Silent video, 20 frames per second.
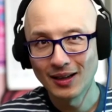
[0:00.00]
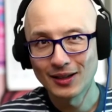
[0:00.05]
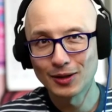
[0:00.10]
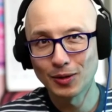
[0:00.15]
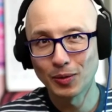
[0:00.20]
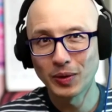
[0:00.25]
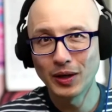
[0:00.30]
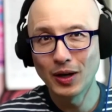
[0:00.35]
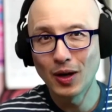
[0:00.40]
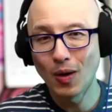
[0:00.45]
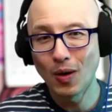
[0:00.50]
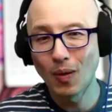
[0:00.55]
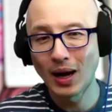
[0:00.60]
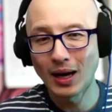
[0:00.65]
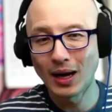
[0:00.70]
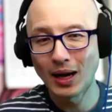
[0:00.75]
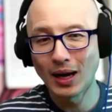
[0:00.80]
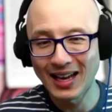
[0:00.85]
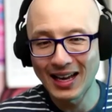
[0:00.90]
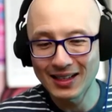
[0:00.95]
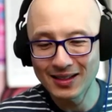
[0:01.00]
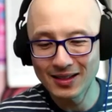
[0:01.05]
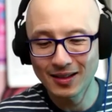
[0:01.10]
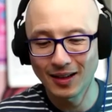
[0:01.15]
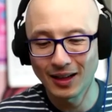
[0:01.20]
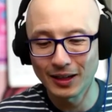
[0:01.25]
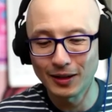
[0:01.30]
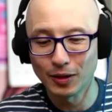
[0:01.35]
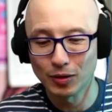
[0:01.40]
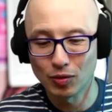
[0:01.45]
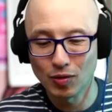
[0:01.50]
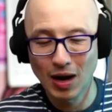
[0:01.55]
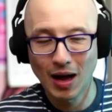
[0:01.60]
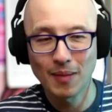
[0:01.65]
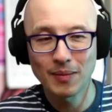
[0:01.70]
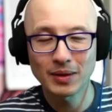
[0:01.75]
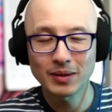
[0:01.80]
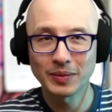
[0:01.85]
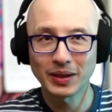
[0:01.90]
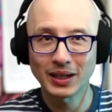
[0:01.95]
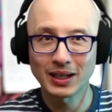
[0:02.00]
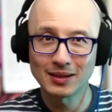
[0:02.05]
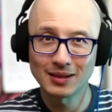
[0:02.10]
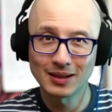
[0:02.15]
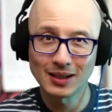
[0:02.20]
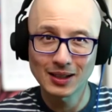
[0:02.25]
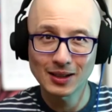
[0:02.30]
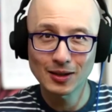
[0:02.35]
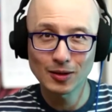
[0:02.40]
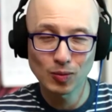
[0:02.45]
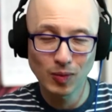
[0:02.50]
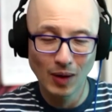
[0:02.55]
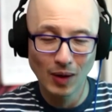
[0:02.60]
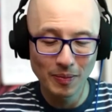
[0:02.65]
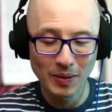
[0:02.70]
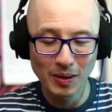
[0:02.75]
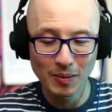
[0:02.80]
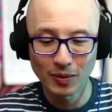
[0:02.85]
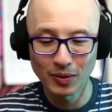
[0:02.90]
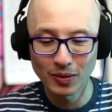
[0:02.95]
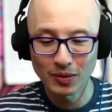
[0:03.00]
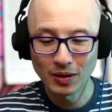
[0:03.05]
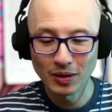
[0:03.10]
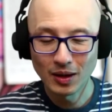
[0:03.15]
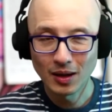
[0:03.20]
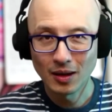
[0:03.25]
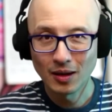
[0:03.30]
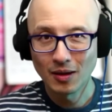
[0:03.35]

So we know how to escalate the drama, because this is why people